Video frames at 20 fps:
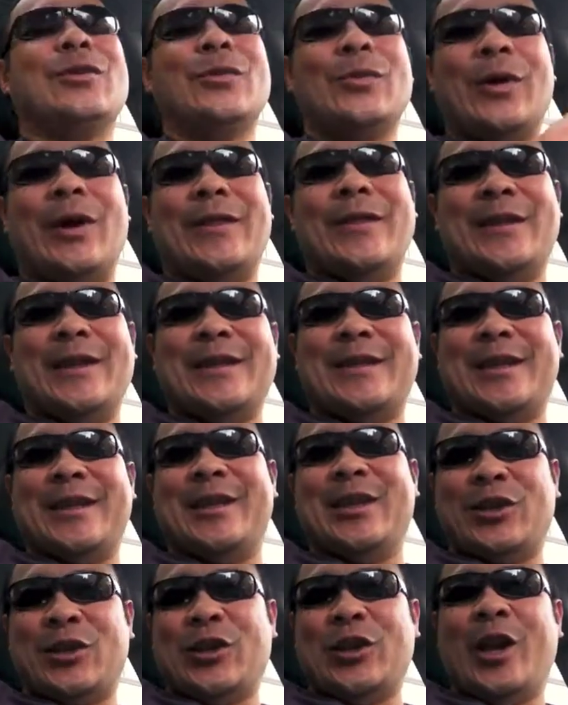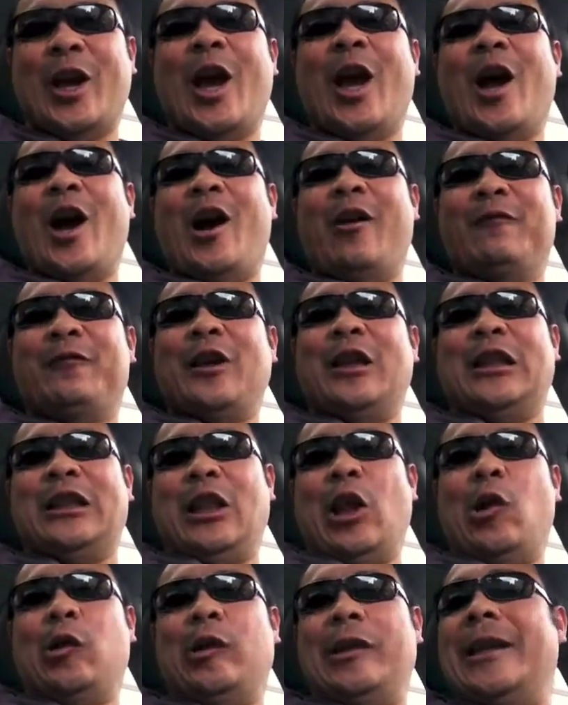you on this edition of the
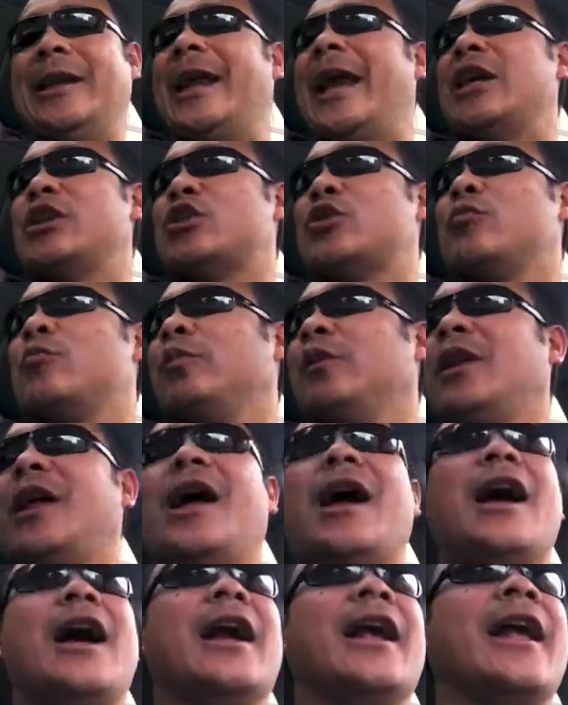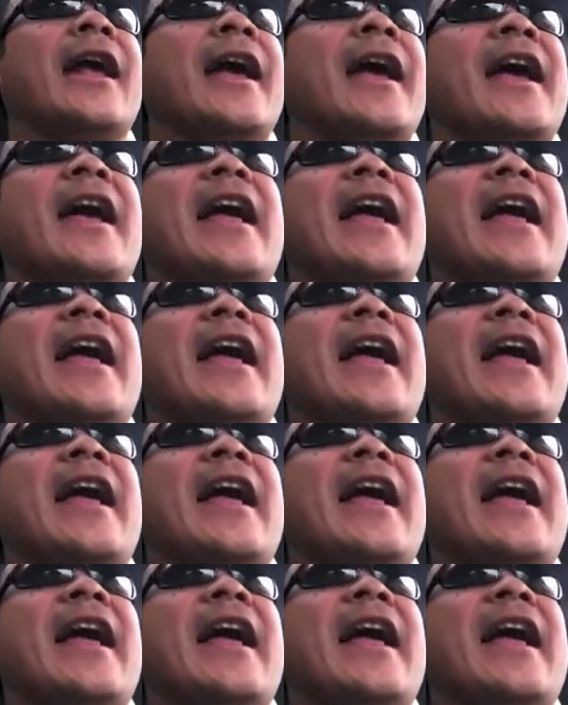LoliNation blog,